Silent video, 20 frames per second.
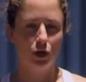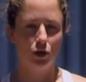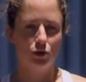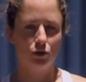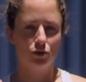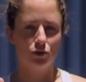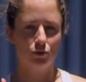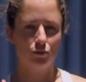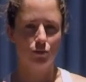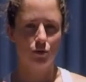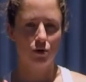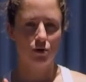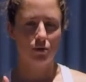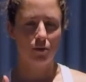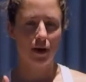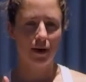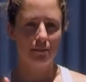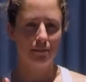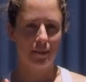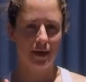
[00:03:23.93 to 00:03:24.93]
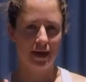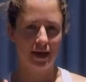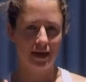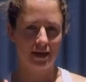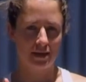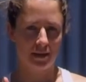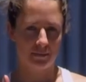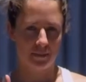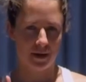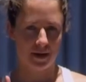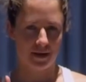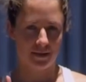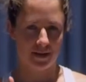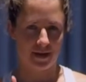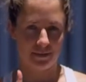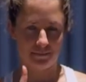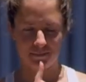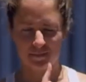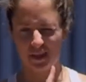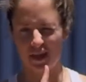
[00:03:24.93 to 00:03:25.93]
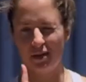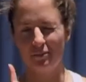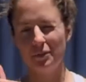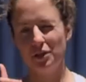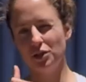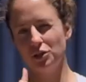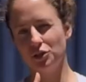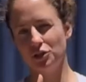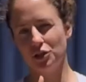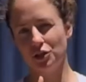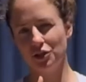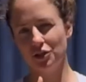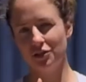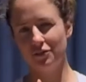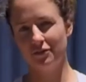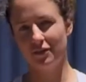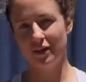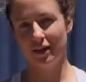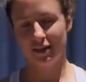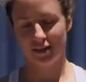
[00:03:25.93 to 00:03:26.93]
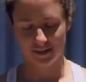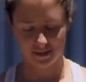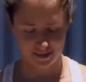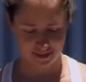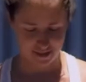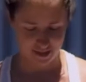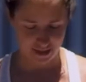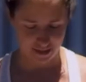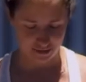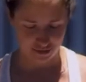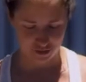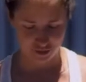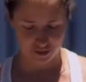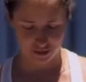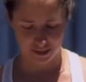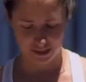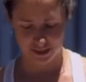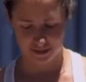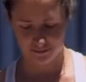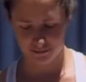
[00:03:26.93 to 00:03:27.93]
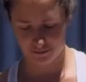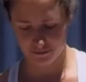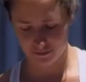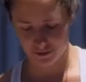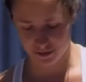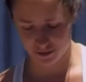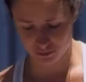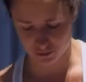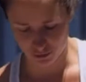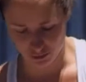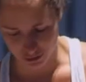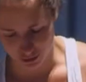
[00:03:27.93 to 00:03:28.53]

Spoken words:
So what do I mean by that? I'm going to turn via the side so you can have a real good